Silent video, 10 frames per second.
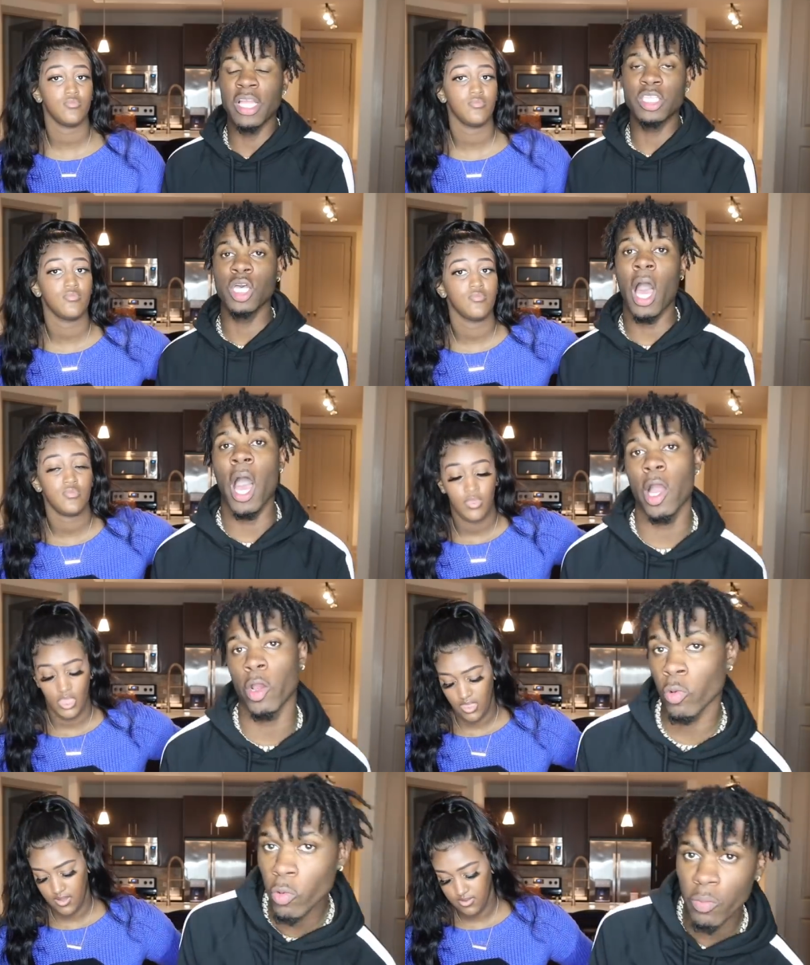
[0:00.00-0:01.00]
Speaker 1: into
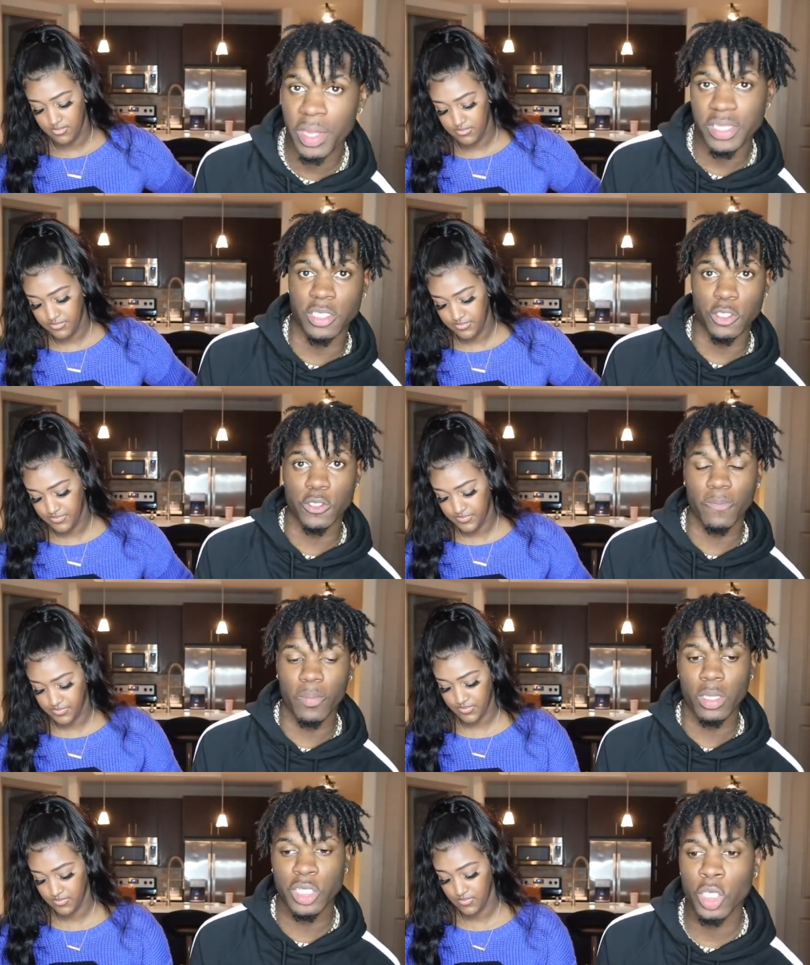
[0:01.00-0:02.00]
our group message
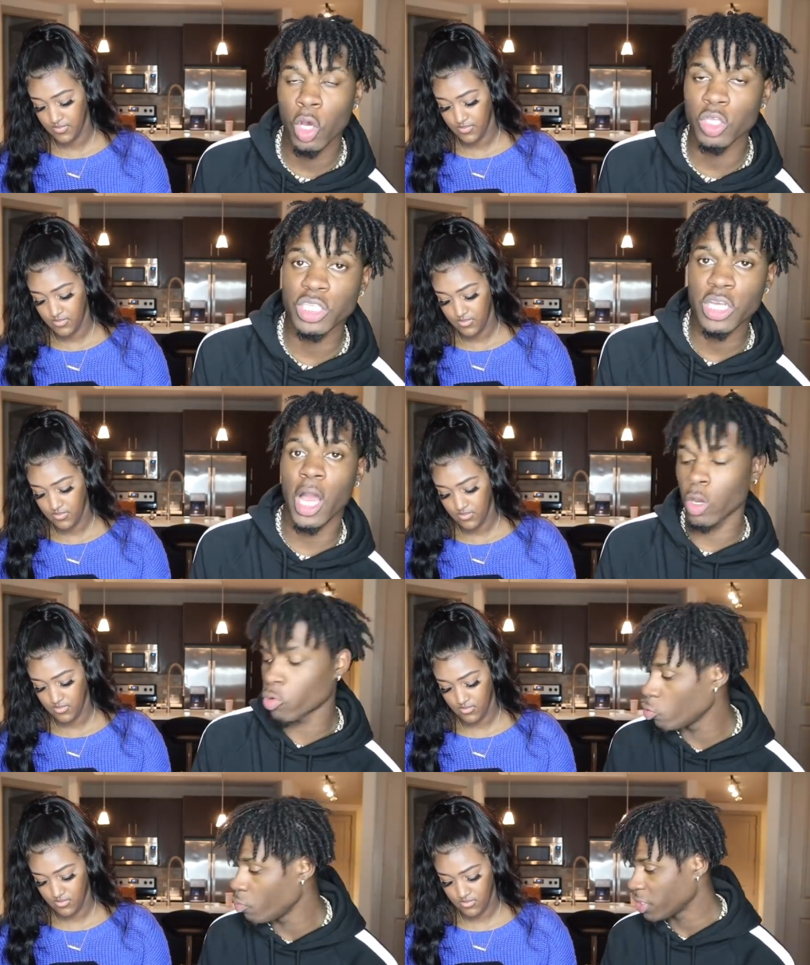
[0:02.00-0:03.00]
she goes into our
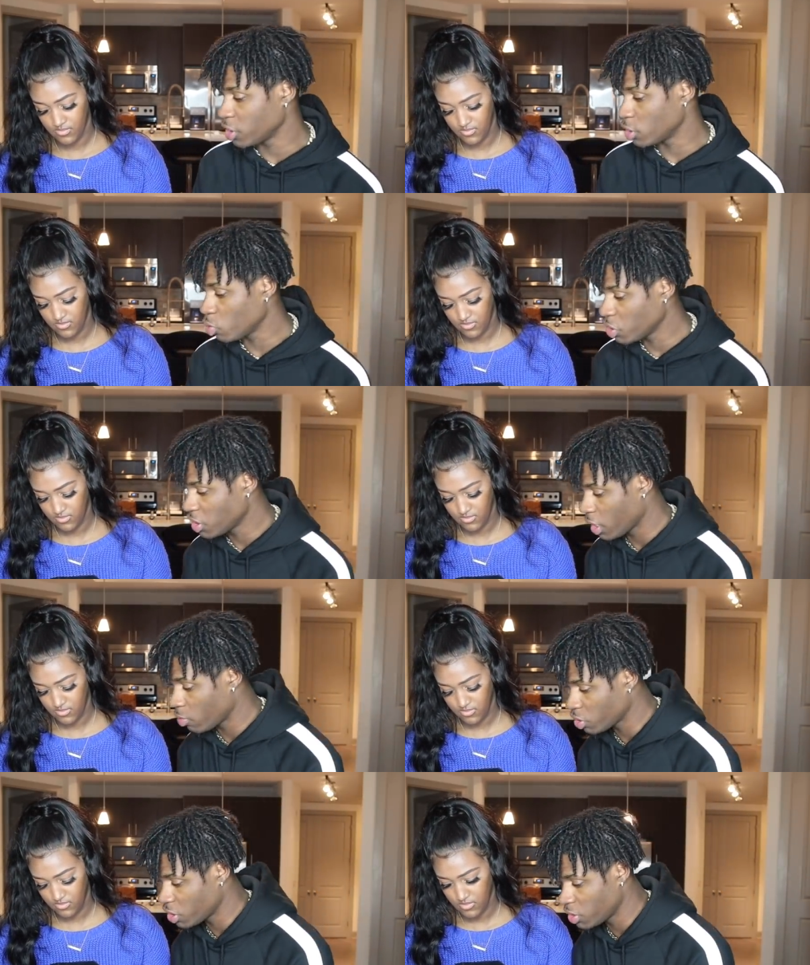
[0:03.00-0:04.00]
group message. What she
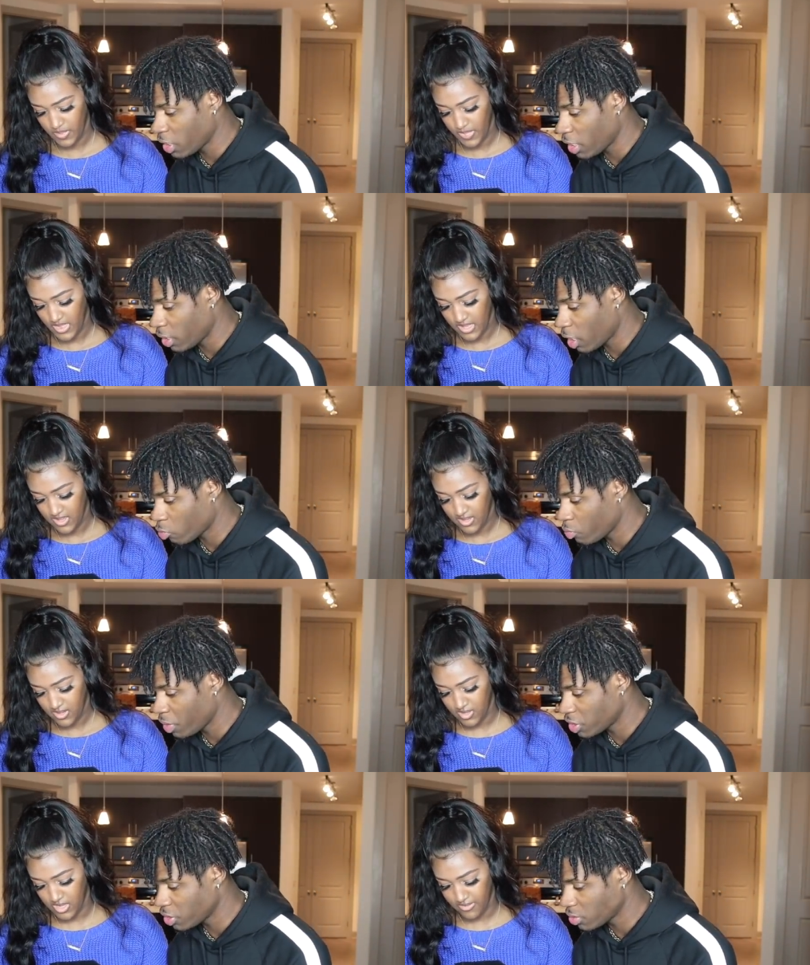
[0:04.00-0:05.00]
said? What she said in our group
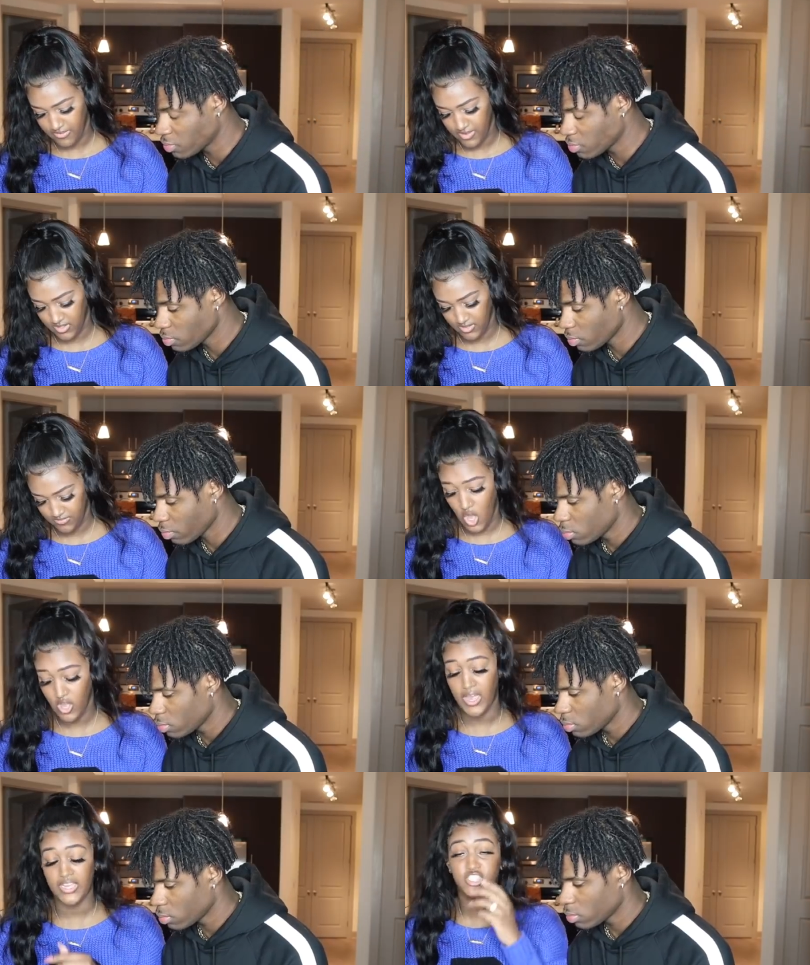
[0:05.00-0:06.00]
message?
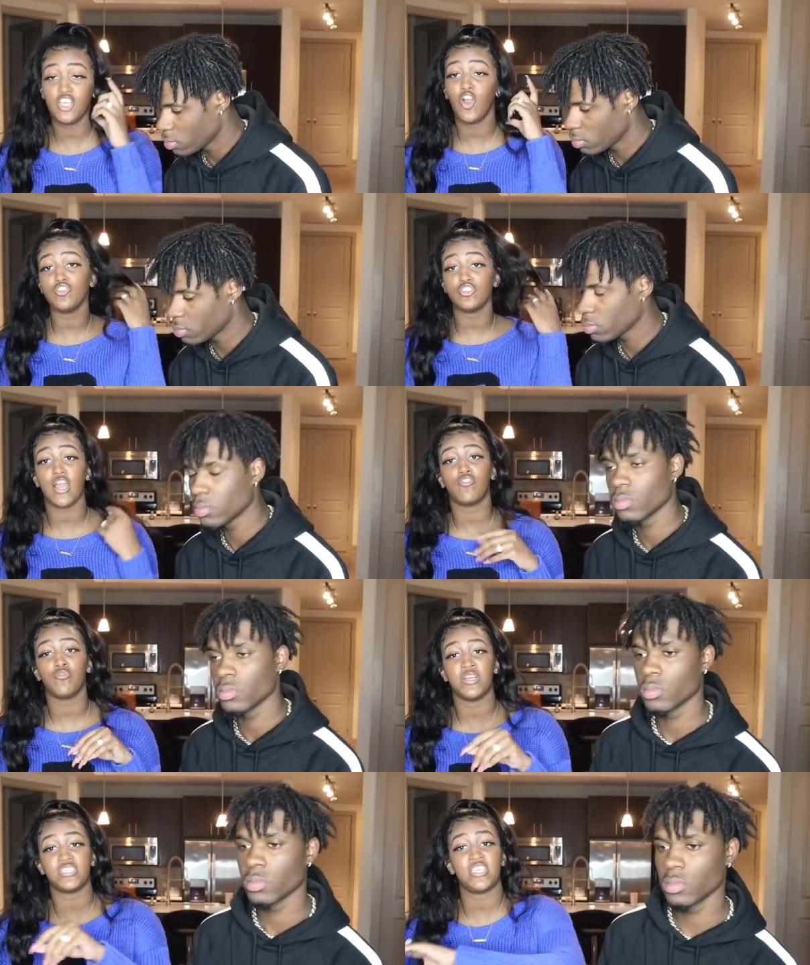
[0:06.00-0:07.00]
Speaker 2: Okay, she goes to our
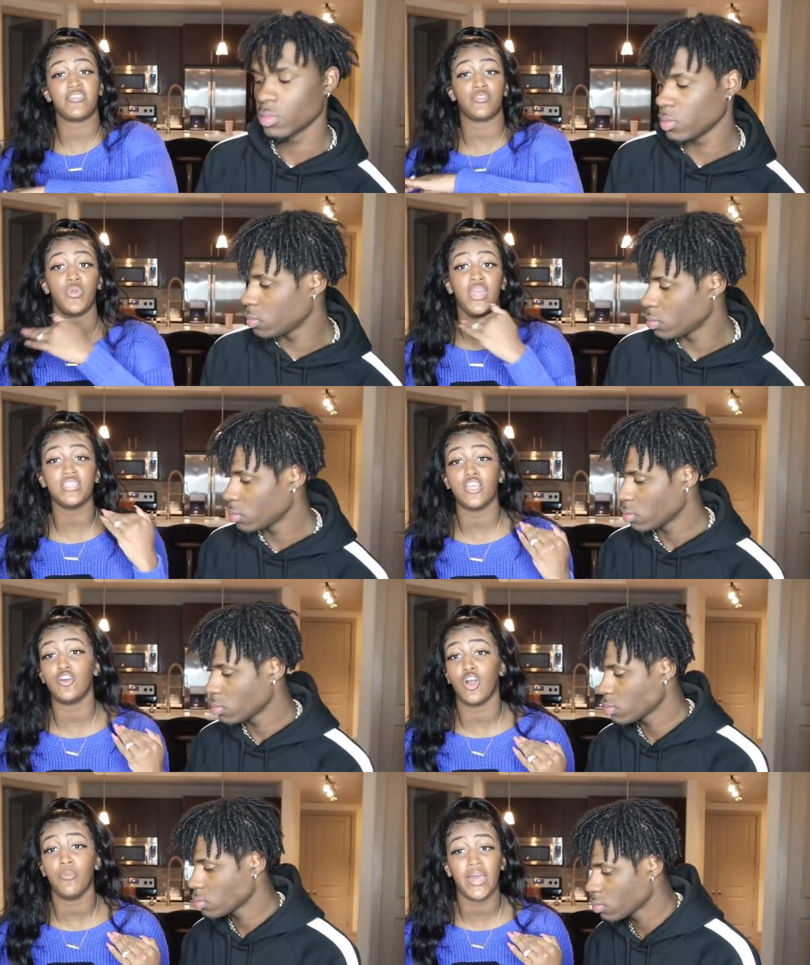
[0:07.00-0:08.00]
group message after we ain't
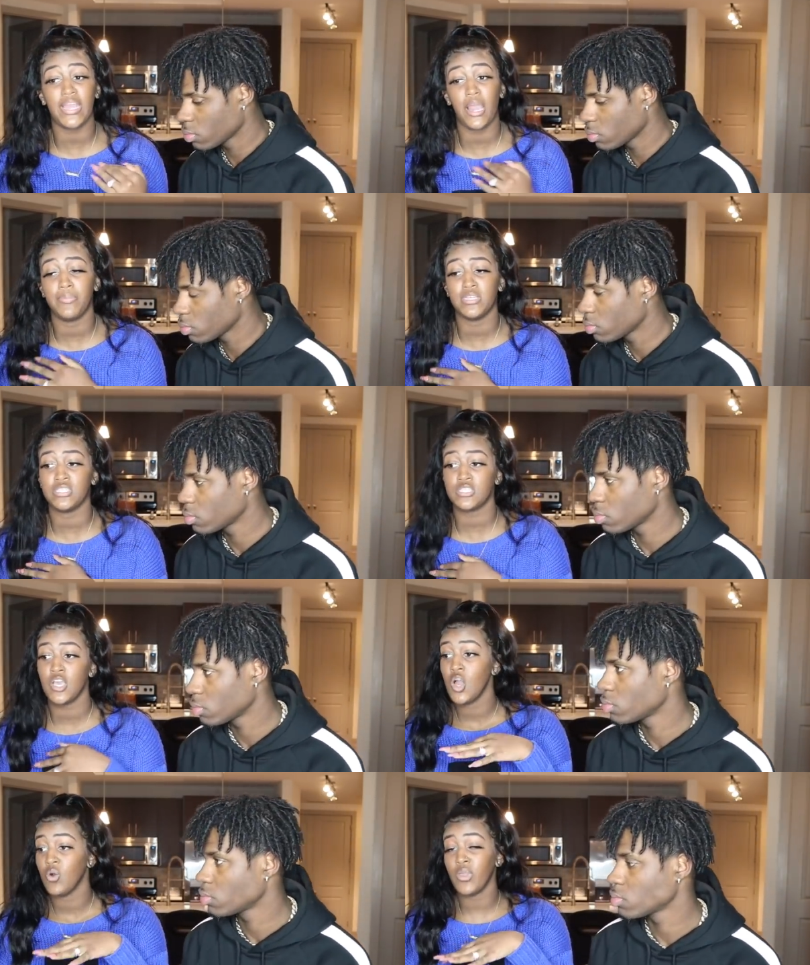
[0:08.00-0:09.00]
tell nobody our business.
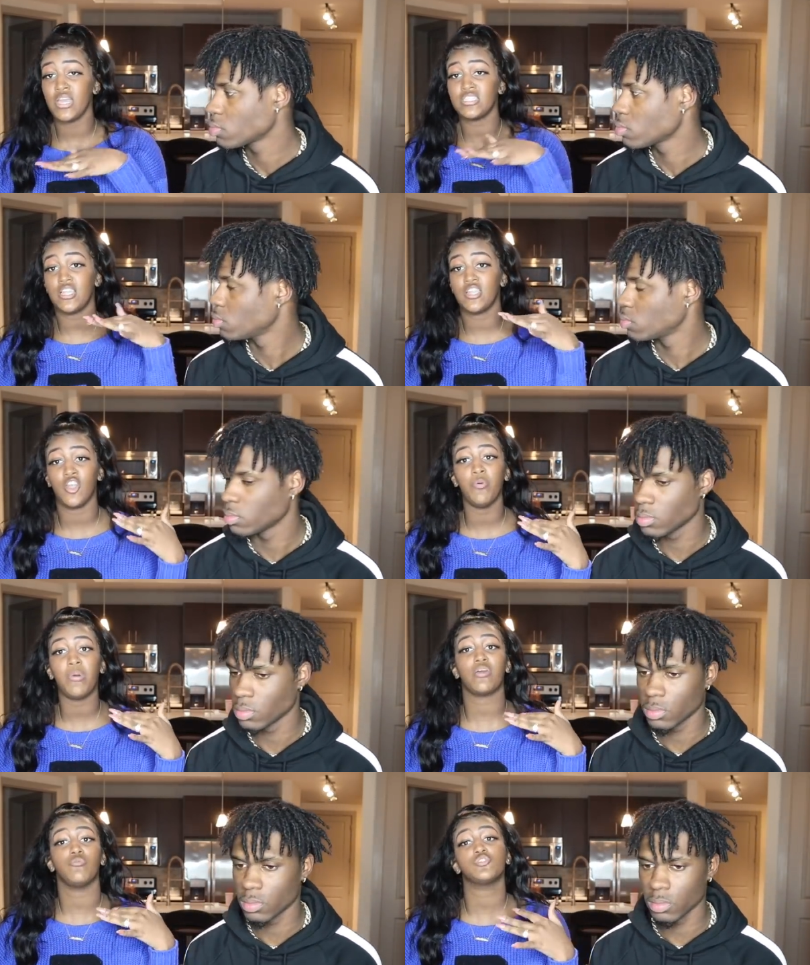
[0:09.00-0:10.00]
We ain't telling
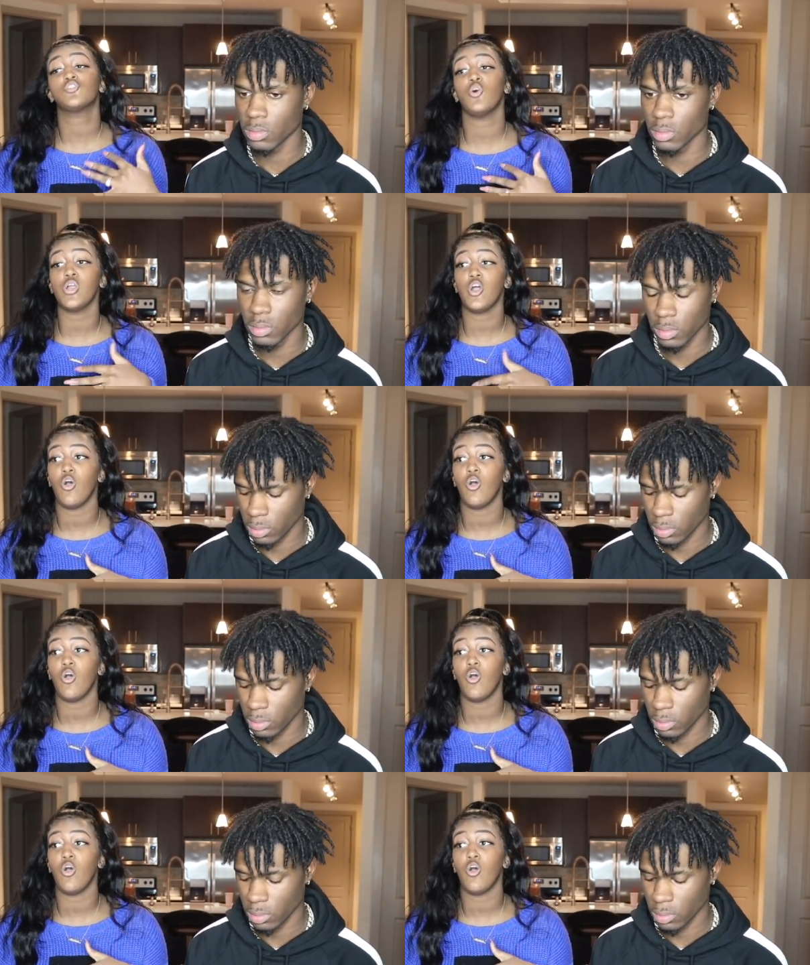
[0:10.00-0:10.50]
nobody what's going